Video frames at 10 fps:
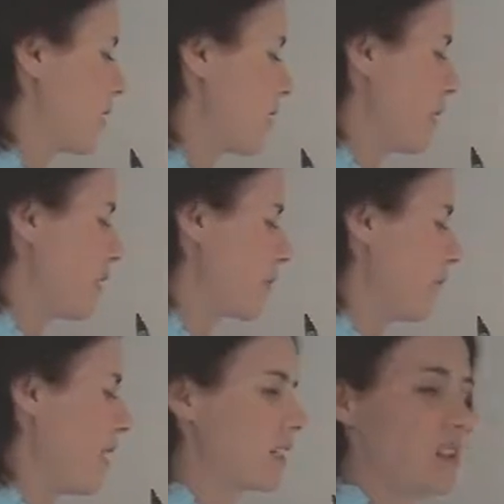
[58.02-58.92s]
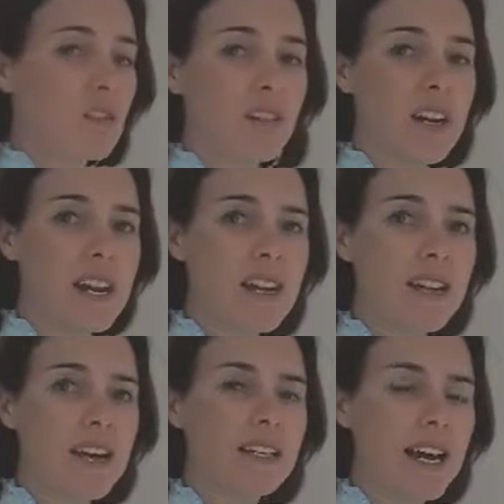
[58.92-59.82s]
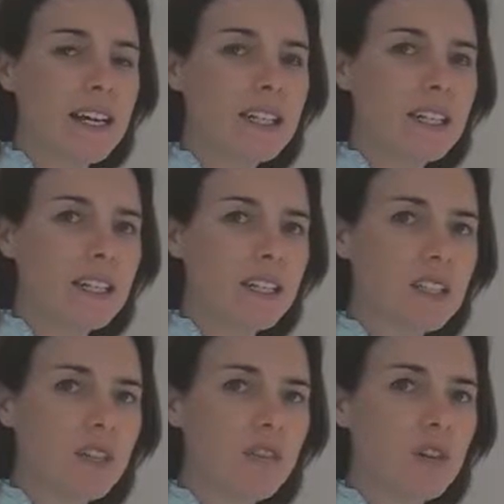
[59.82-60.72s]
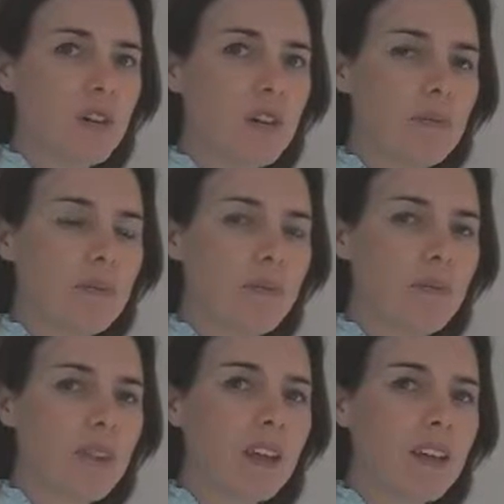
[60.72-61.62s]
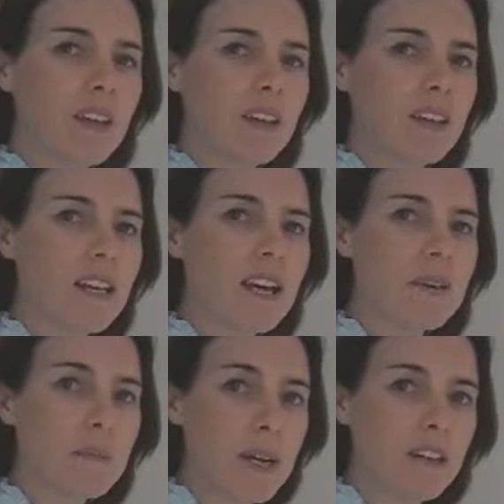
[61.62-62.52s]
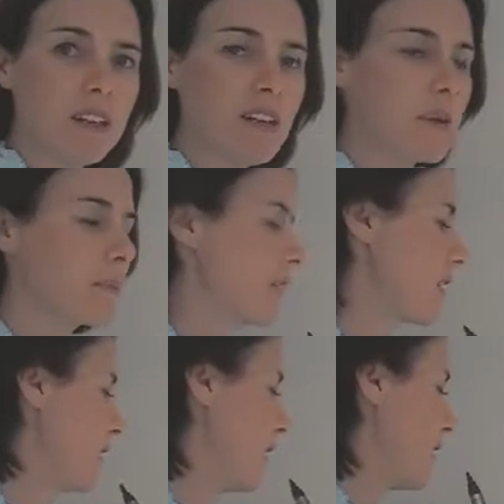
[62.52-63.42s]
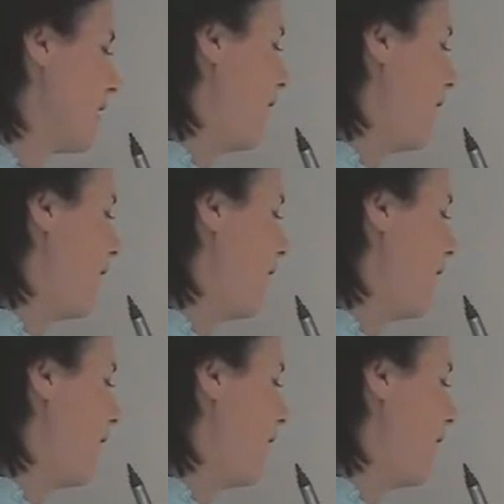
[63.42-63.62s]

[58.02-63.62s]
So multiply to 3 and add to negative 4. Now the pair of numbers that does